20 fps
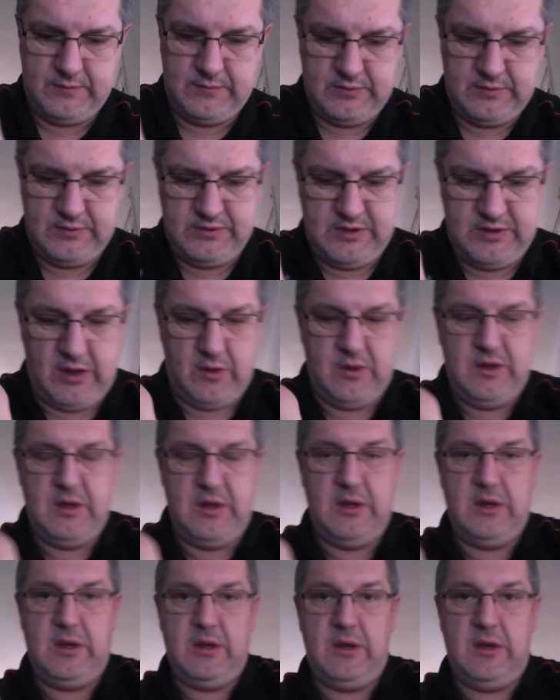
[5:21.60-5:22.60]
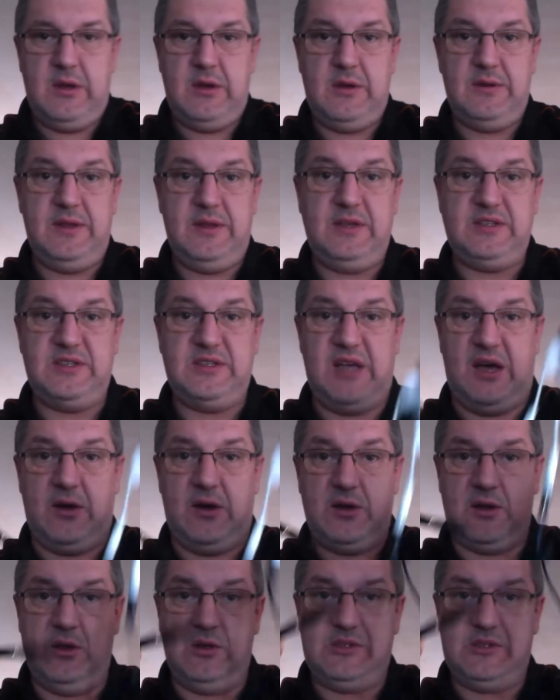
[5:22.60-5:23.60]
So this is how
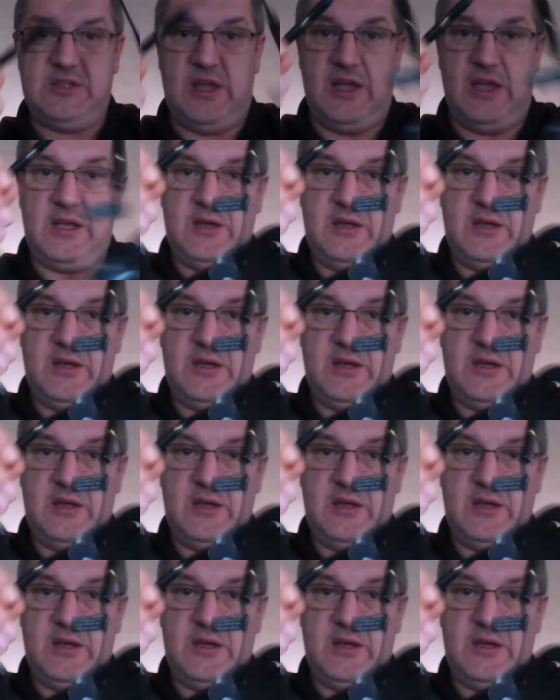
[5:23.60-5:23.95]
it looks like.